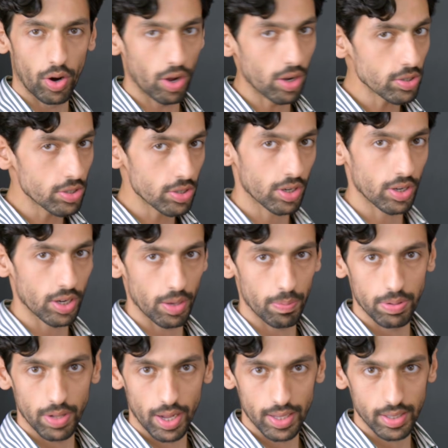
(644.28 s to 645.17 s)
are also going to
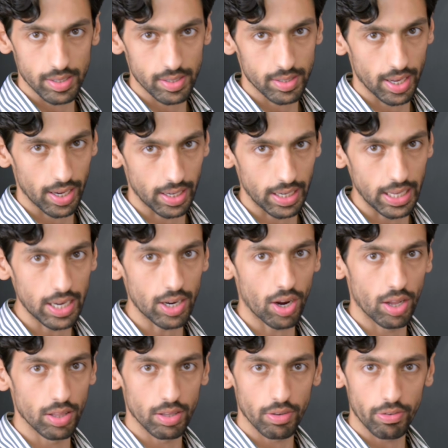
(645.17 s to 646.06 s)
apply this
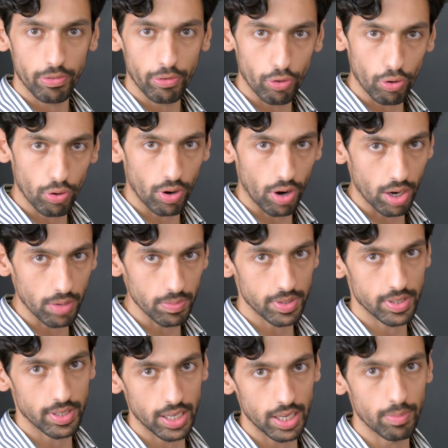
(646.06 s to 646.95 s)
technique on the forearm
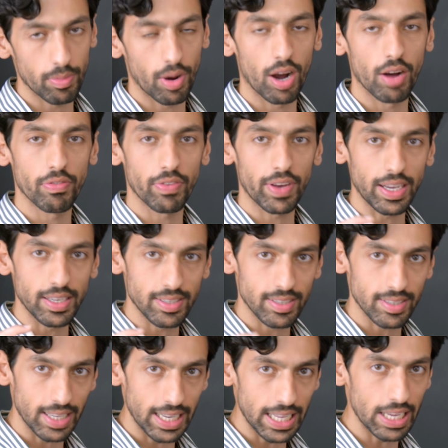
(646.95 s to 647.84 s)
seam of a
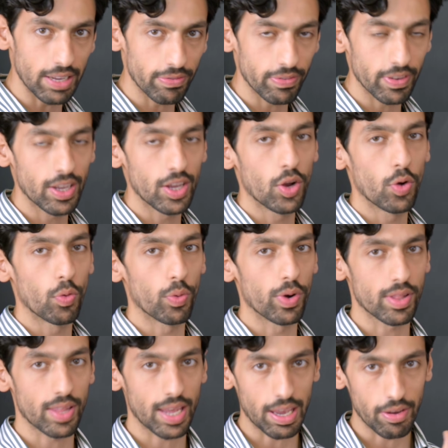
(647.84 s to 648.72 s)
sleeve
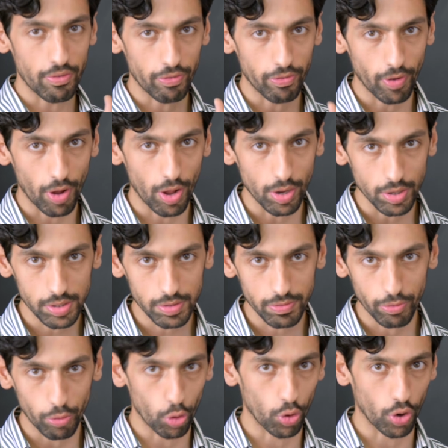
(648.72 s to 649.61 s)
with a false
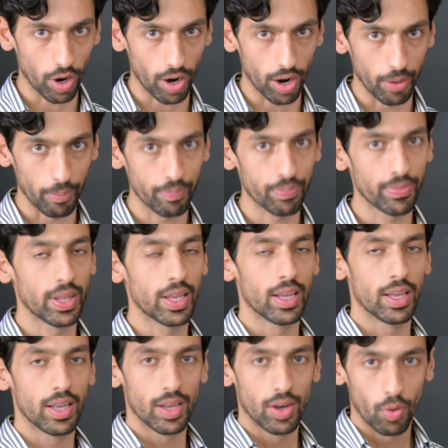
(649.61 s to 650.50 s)
forearm.
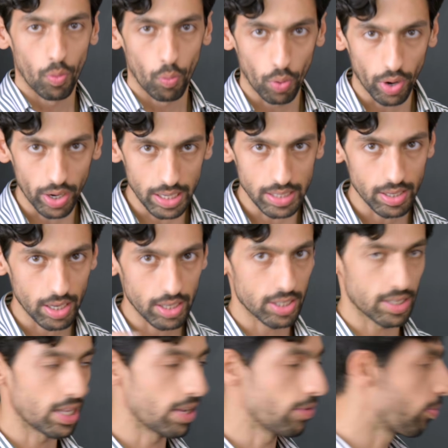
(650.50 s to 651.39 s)
What is a
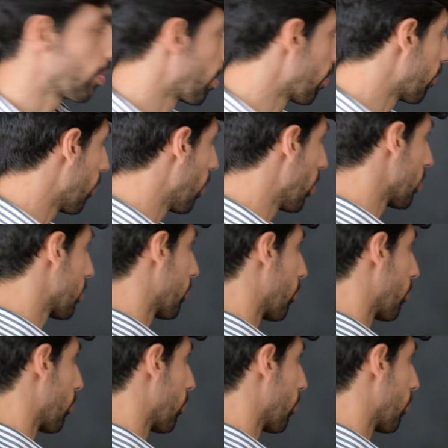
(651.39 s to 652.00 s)
sleeve with a false